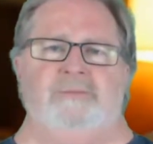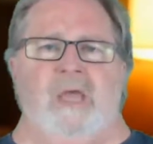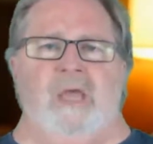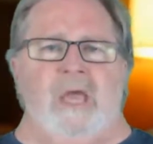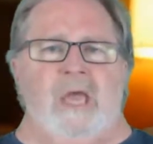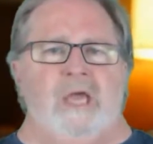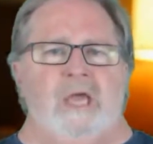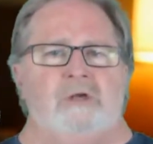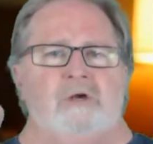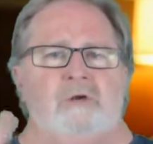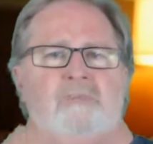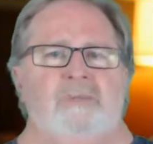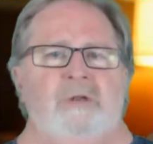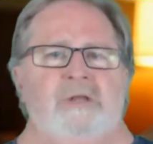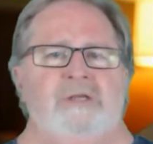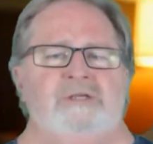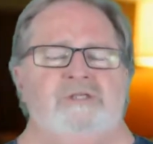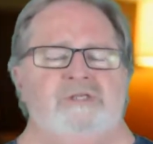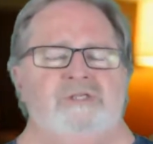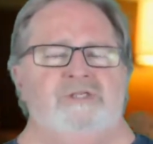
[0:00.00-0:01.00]
and are
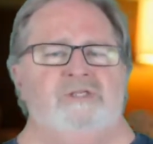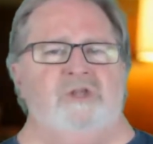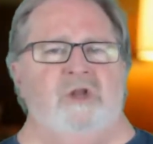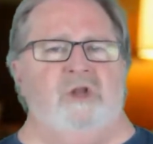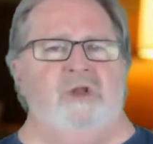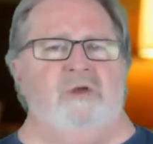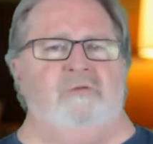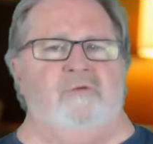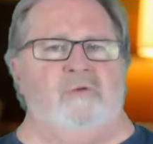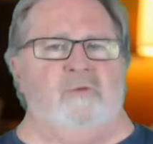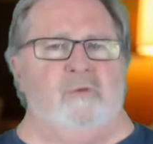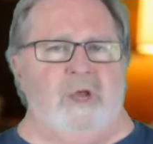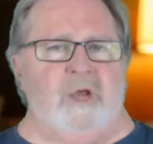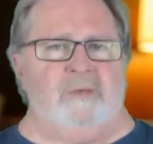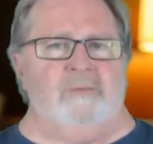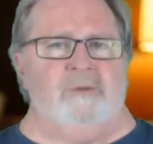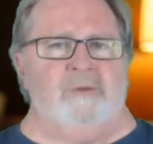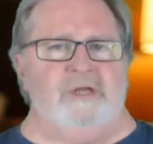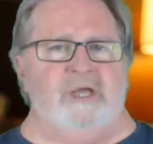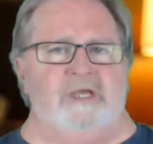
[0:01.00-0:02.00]
places to look for
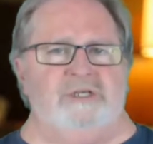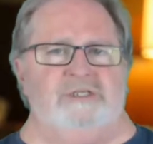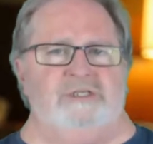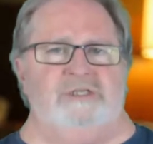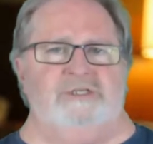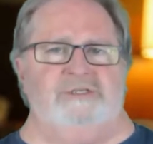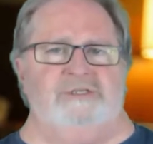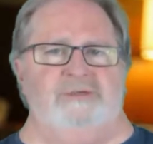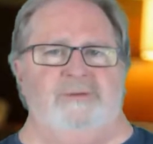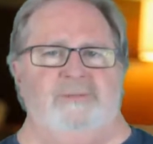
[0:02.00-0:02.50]
recommendations.